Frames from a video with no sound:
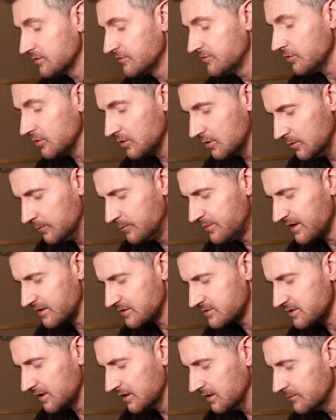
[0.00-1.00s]
the full
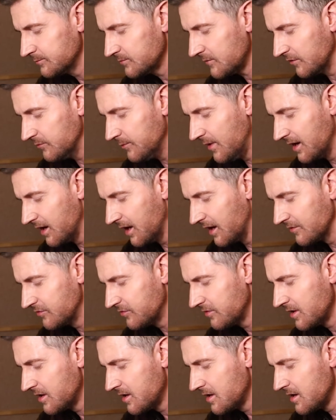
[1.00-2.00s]
picture of my
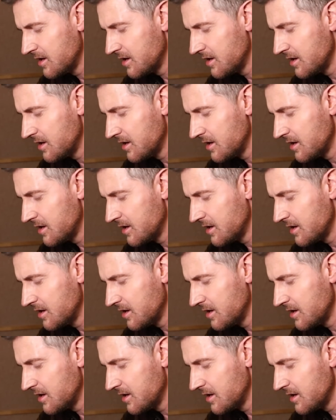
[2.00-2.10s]
life